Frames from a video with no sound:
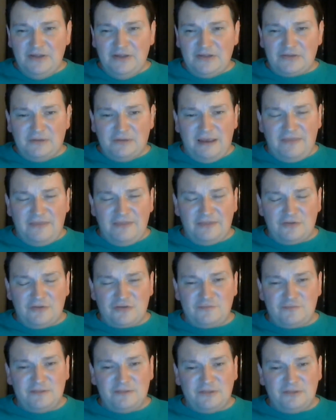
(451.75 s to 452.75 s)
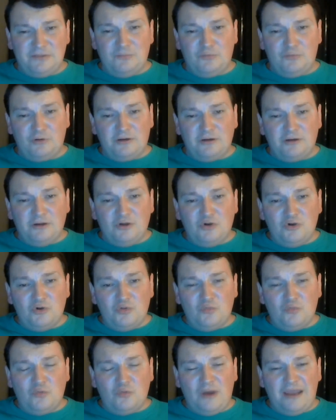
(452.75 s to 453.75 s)
So I think there should be a little more.
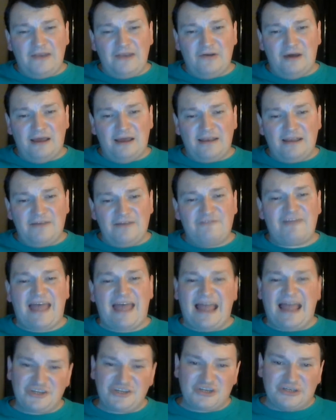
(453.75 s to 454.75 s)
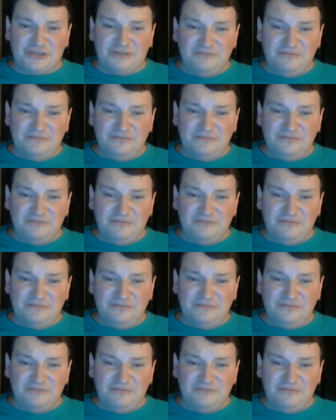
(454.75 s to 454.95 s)
Why not a faction?